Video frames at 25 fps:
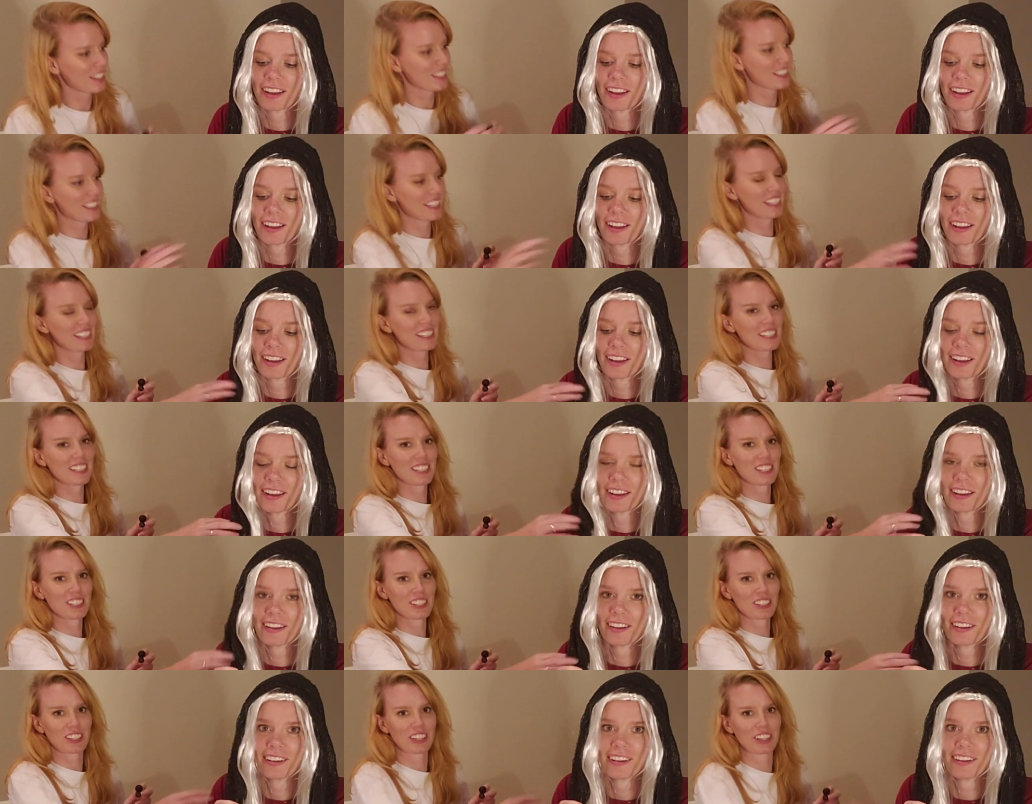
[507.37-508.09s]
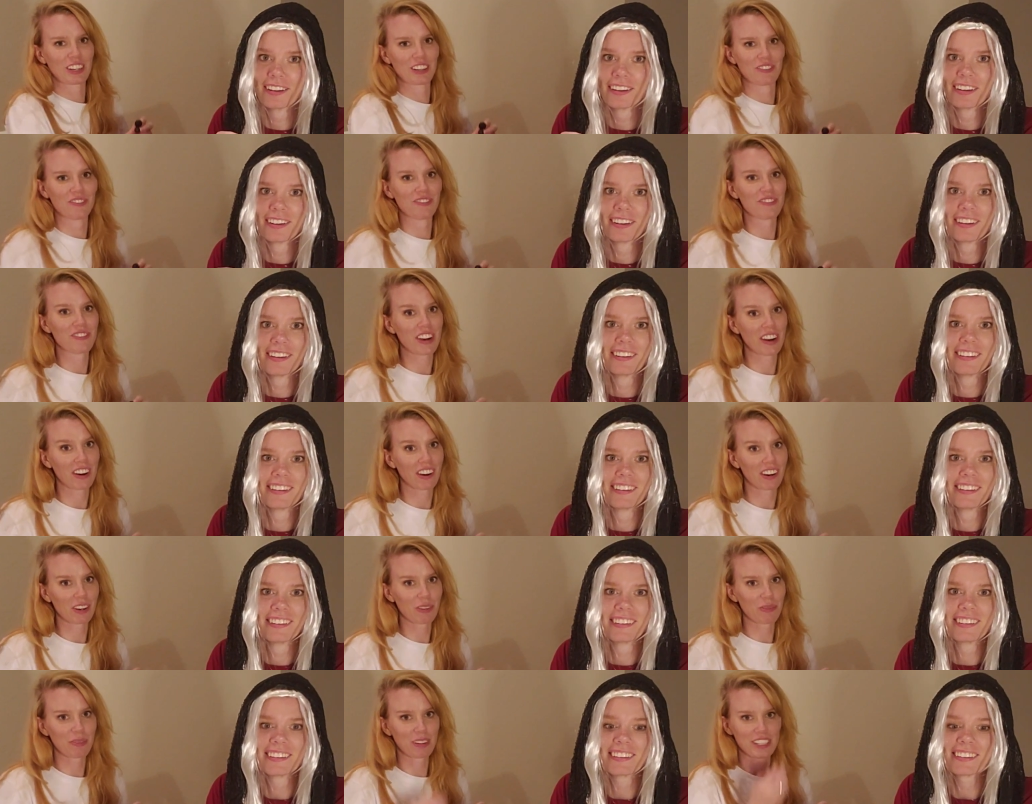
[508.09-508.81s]
Speaker 1: Because this is looking
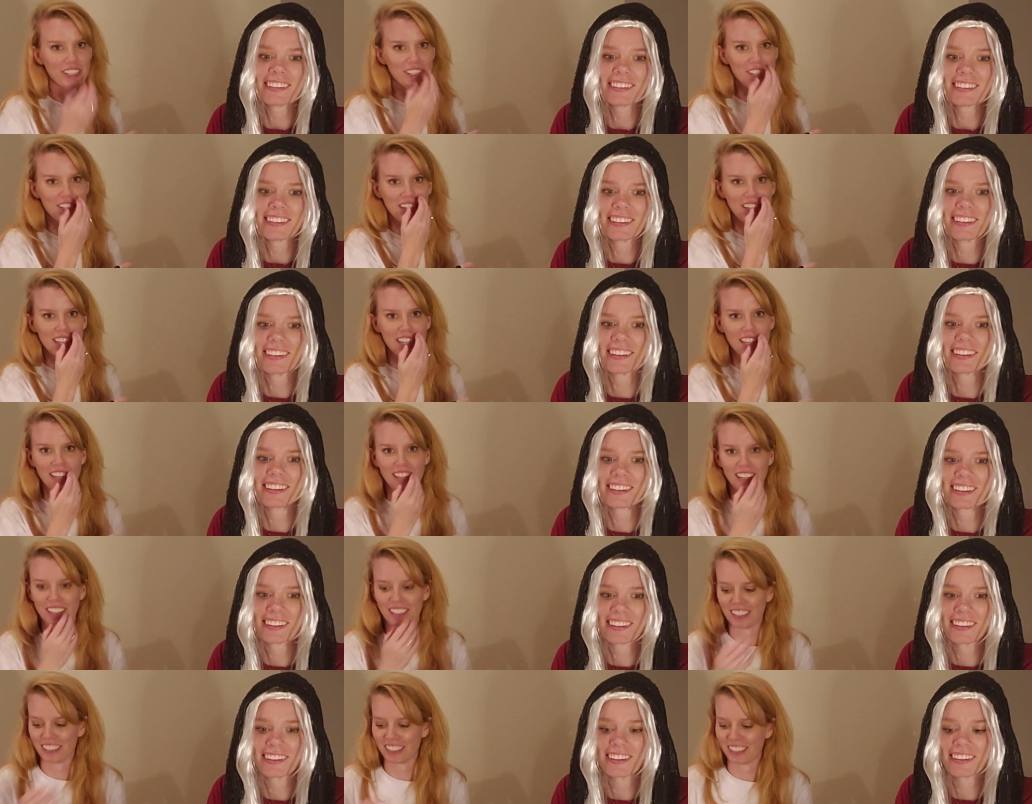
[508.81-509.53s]
very witchy.